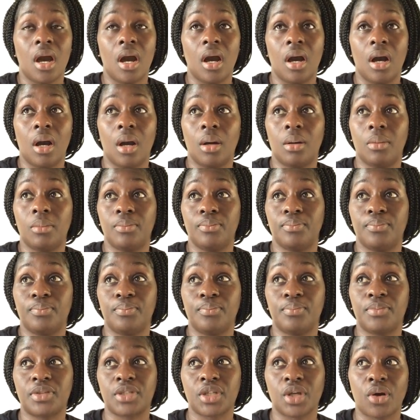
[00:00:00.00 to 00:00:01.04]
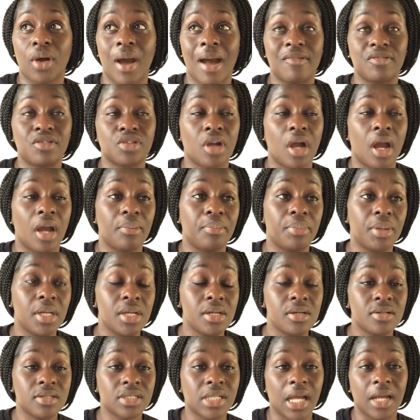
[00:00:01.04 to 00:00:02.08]
Um, so I've tried
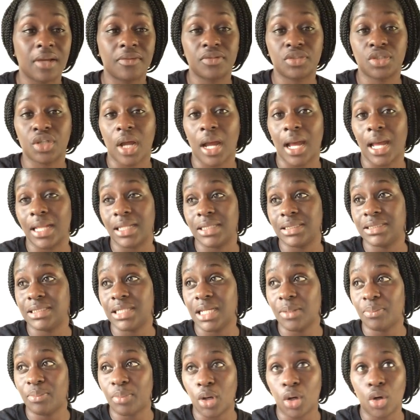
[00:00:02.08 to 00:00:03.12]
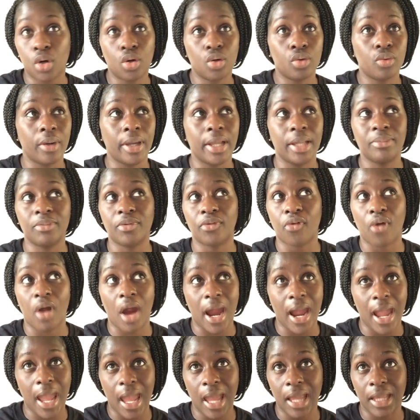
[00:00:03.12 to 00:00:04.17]
pills, I've tried Depo way before
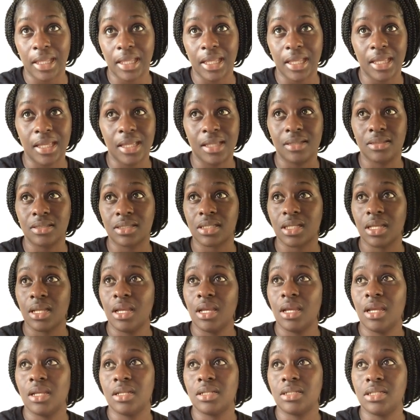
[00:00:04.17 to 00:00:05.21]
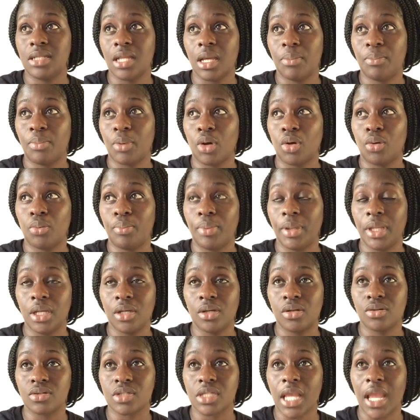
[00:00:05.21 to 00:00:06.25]
I had kids, Depo
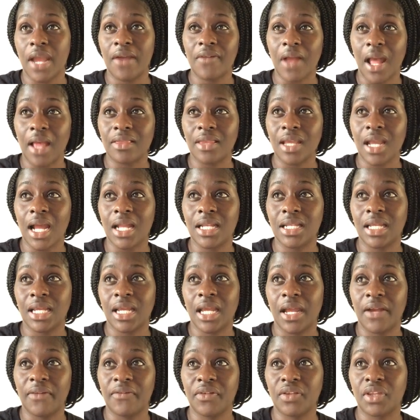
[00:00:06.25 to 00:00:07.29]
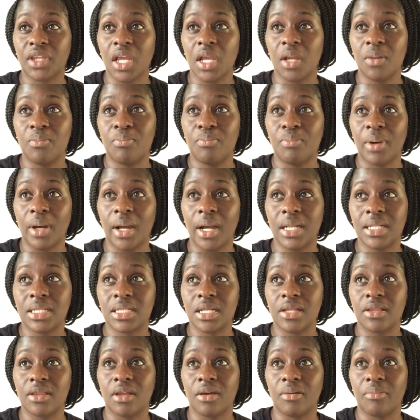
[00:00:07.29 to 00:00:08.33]
pills, every, I think I did everything
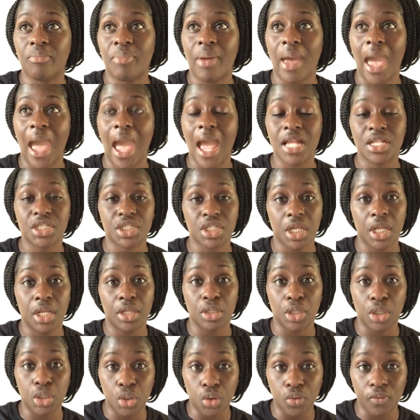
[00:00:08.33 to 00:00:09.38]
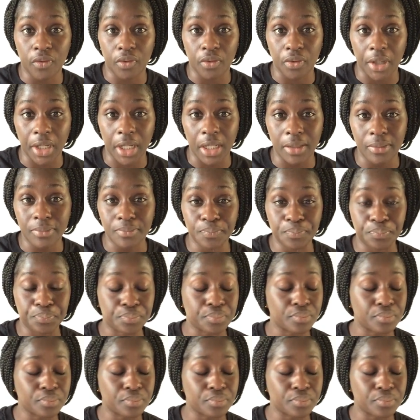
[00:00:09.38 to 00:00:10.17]
but the patch and the NuvaRing,